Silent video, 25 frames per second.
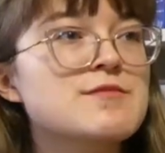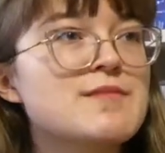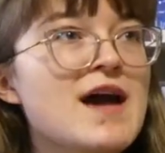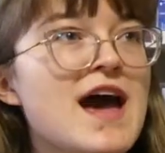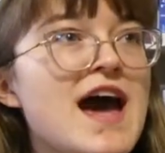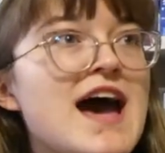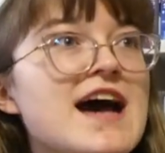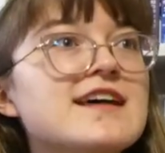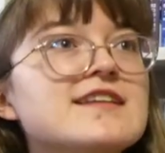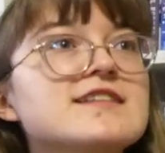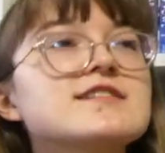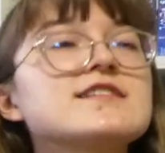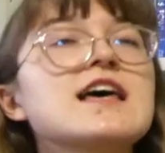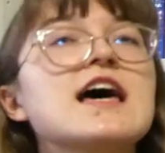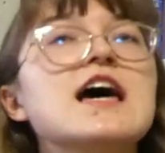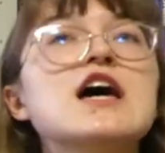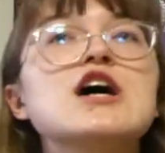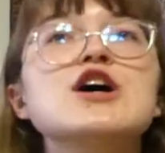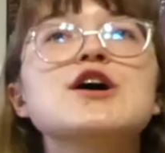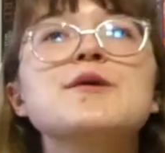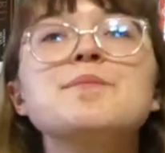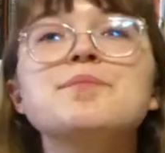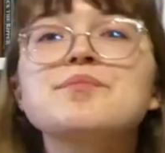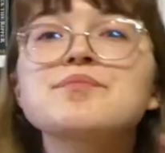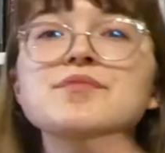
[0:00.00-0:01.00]
Maas,
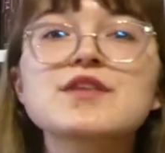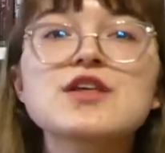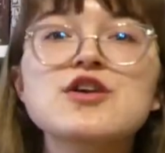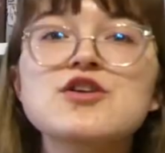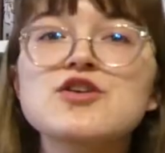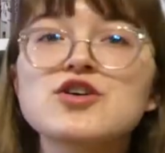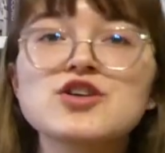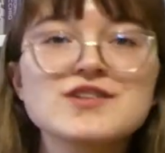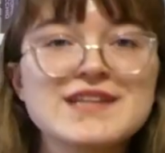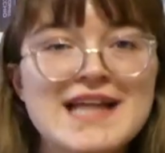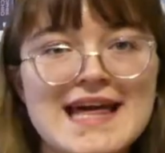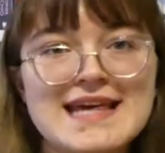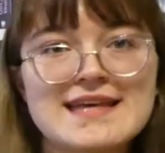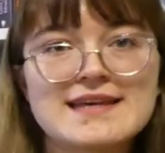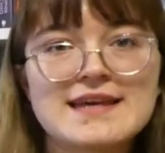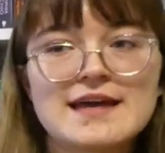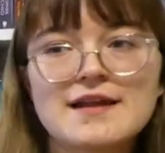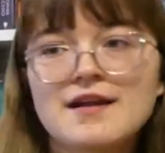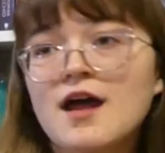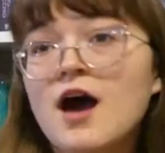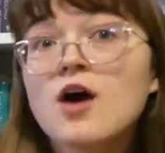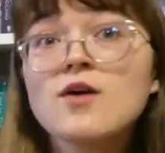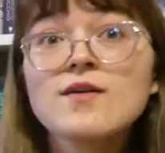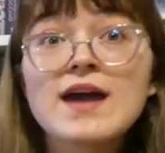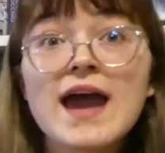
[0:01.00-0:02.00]
you'll like
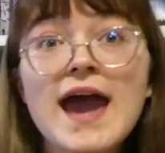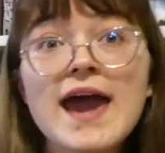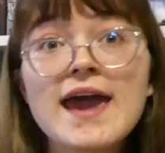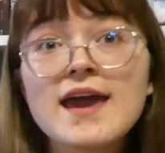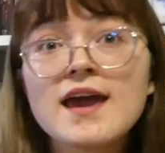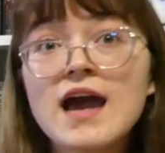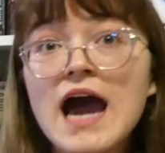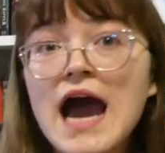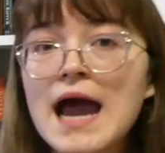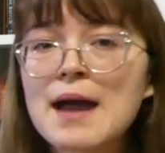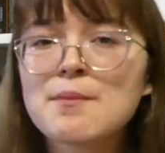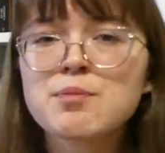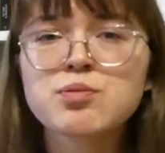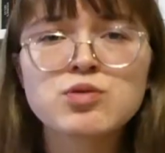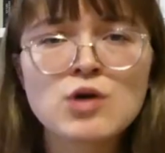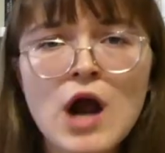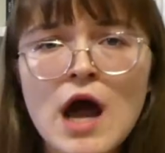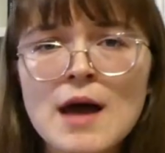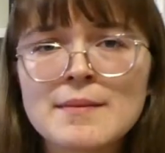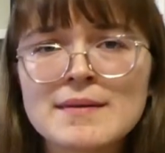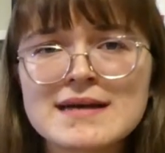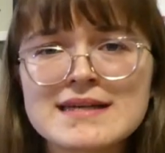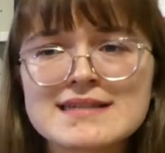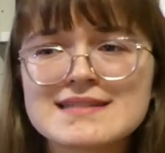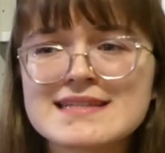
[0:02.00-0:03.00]
it. Okay? I
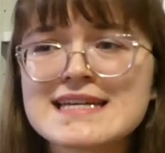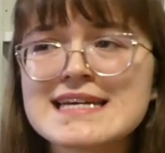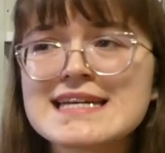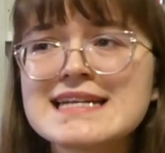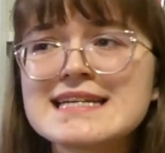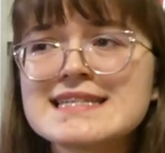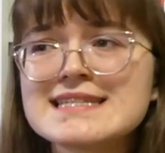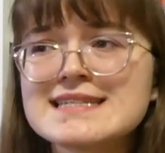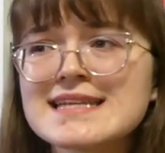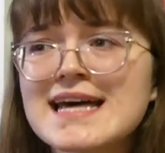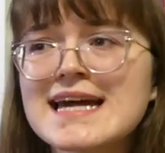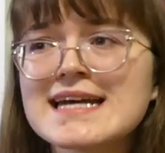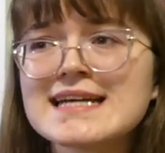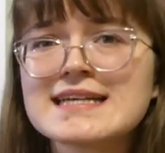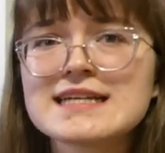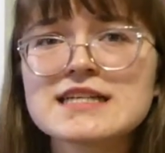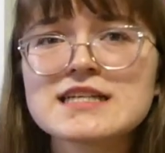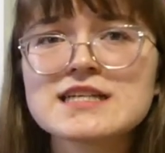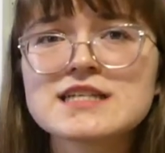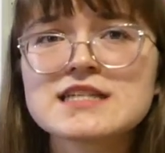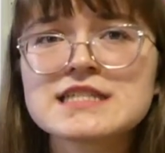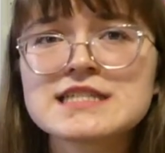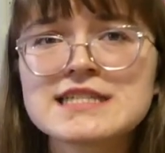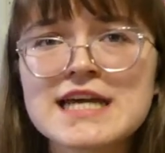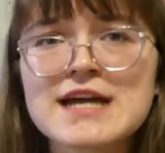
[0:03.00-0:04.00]
promise. It is like
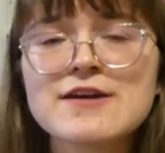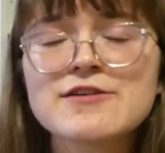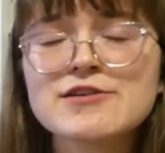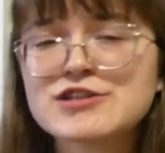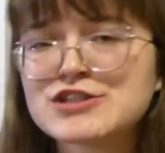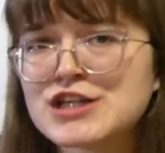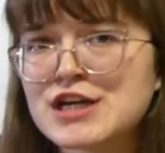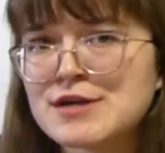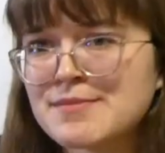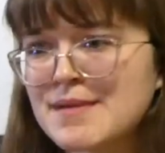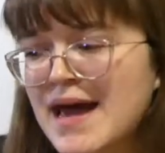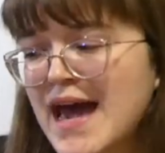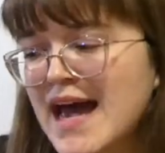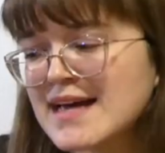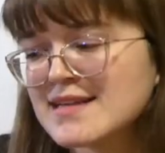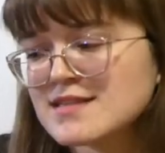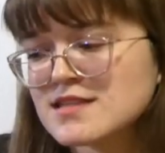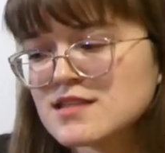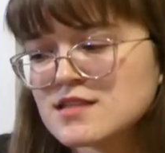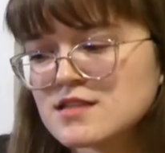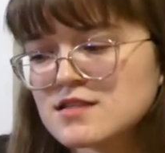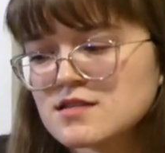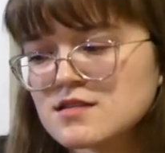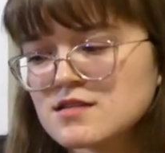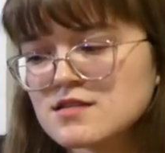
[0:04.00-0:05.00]
Sarah J.
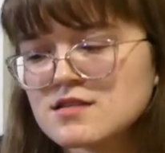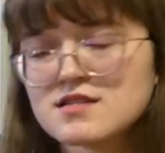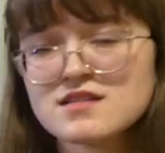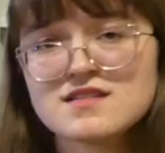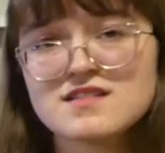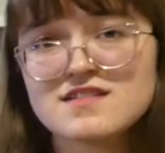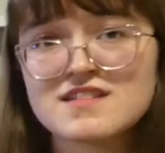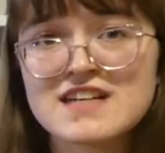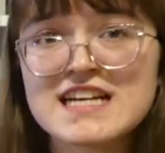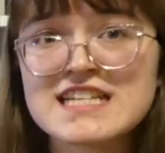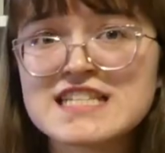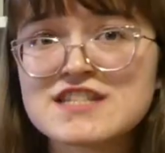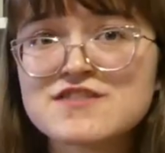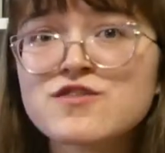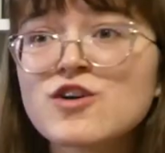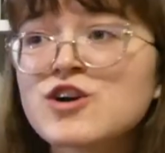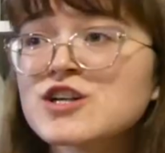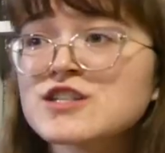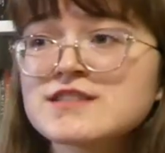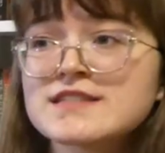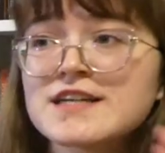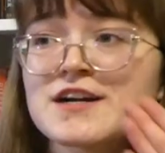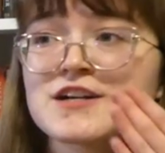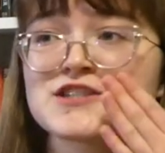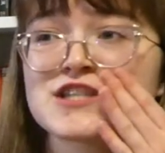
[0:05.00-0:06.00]
Maas. It's
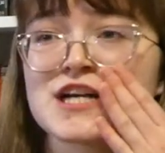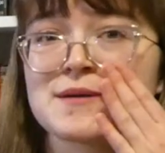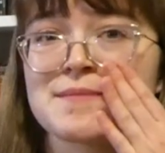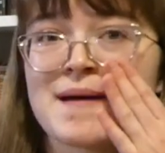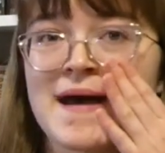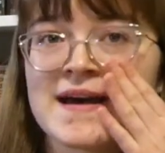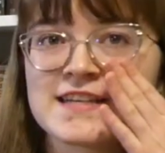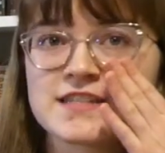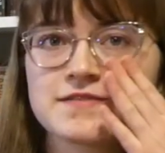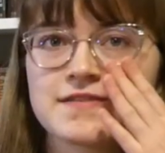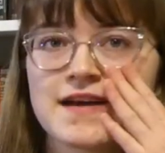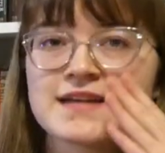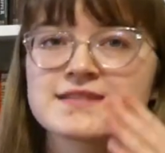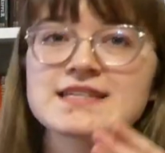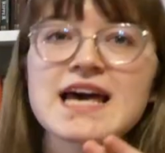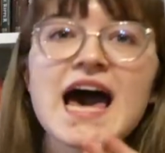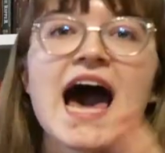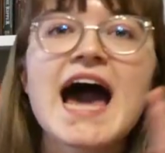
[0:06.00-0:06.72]
for Sarah J. Maas fans.